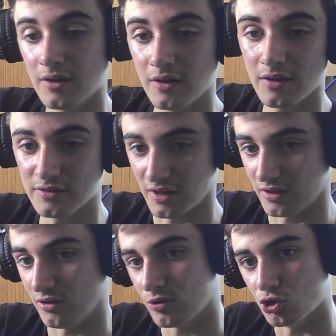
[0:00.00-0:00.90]
because then
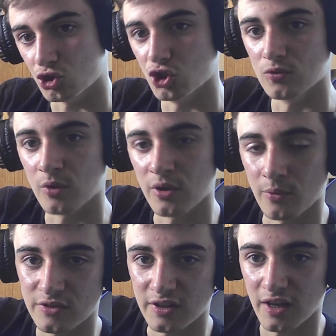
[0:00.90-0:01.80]
you can choose what you
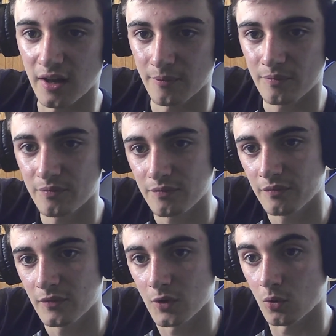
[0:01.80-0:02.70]
want to get,
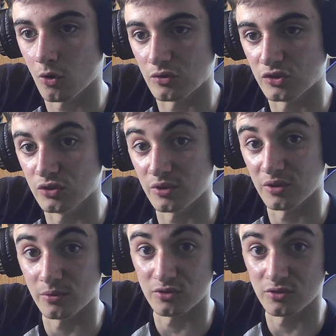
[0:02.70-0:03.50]
or choose what you